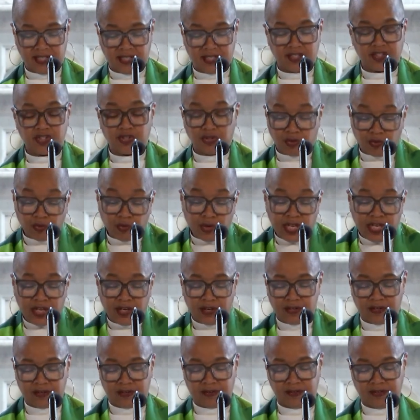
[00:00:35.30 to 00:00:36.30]
to the
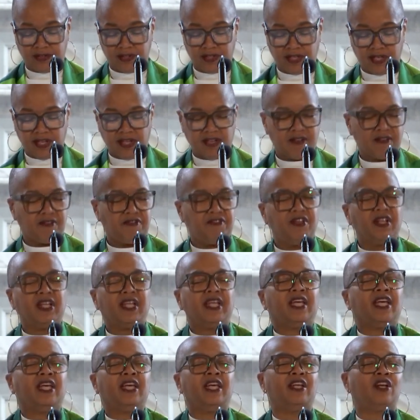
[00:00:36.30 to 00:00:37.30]
reader,
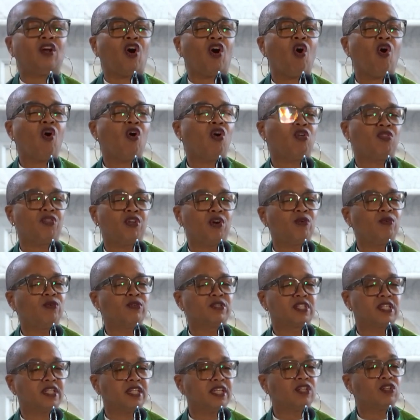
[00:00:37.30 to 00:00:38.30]
filling in all
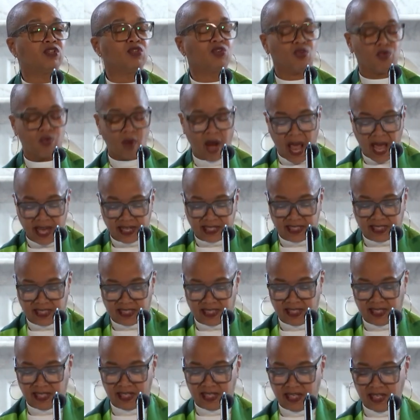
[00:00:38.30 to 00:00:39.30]
those little
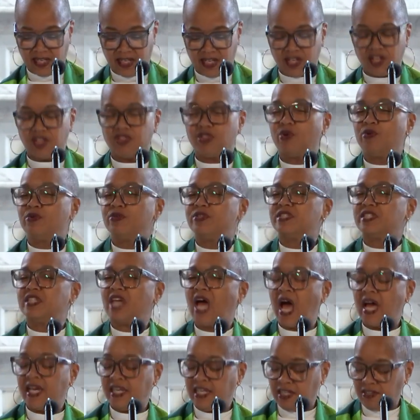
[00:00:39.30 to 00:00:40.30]
cracks, those
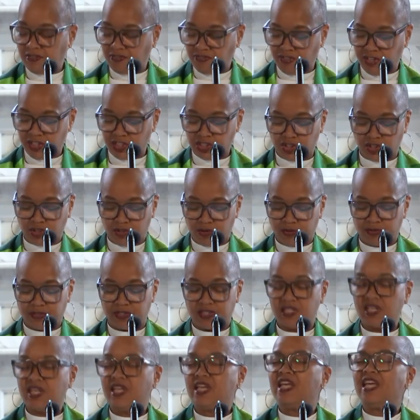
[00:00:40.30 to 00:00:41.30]
tiny
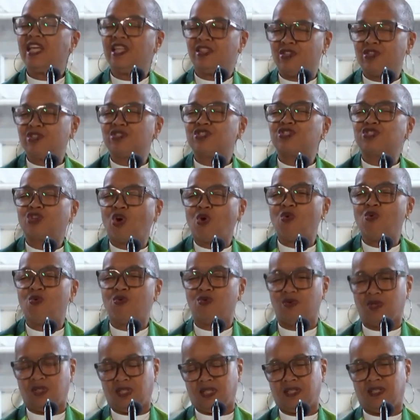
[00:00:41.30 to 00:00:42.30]
fissures in the
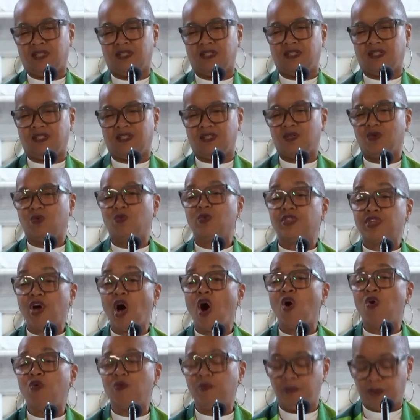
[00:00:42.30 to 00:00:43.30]
soul with
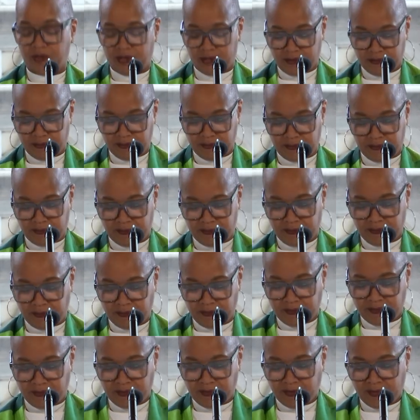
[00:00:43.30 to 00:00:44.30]
hope.
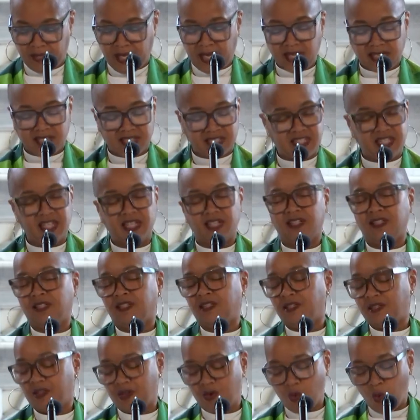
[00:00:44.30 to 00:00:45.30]

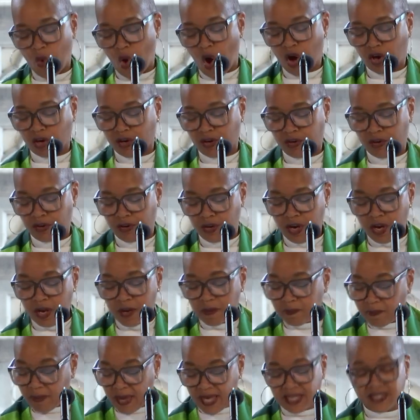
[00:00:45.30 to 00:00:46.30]
Still, Walker
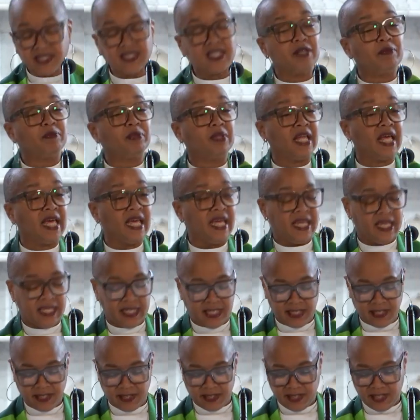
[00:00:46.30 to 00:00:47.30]
makes it
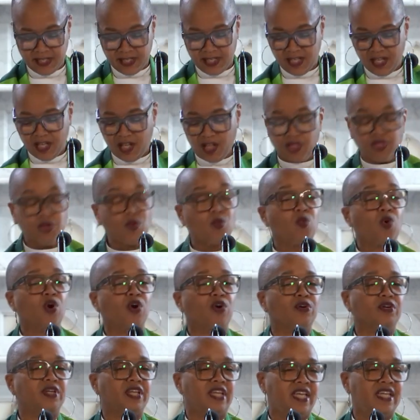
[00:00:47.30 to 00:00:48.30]
plain, the
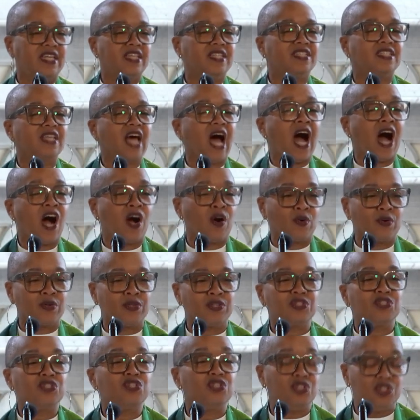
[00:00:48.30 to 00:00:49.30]
work is
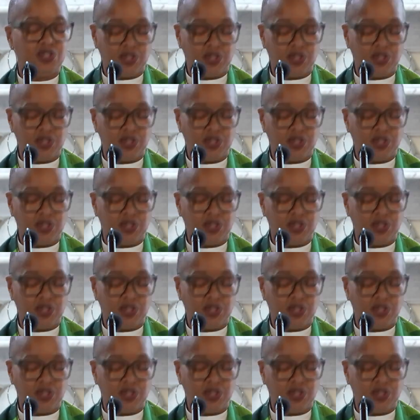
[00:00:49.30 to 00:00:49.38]
ours to